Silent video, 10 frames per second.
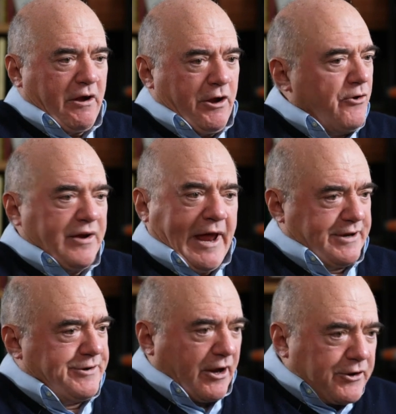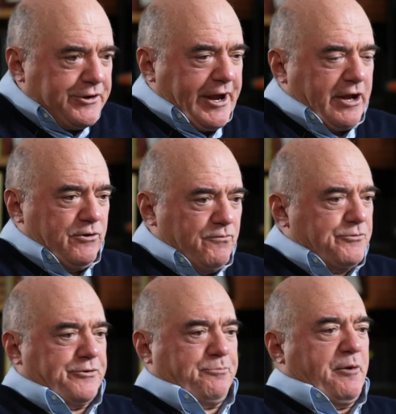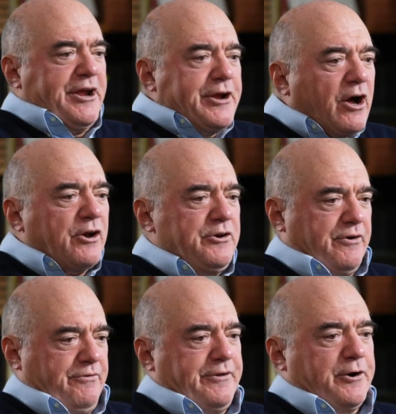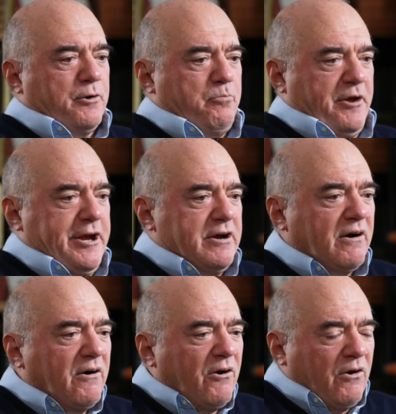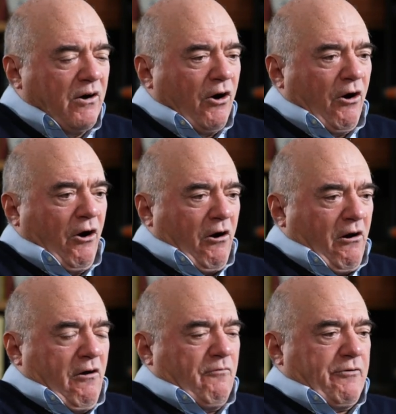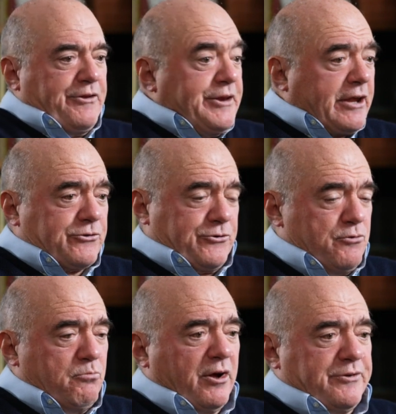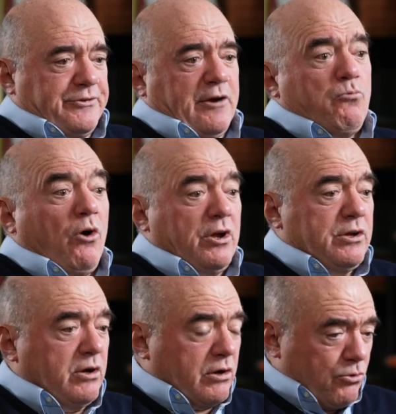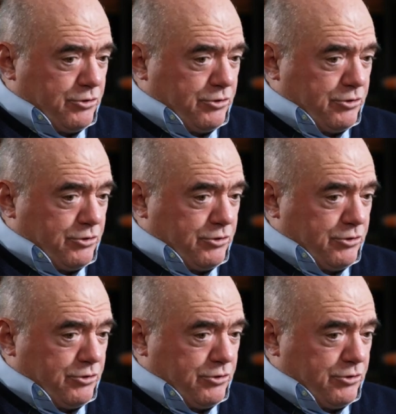you're not done yet. You've just begun your therapy. For the next 2 months, I want you to go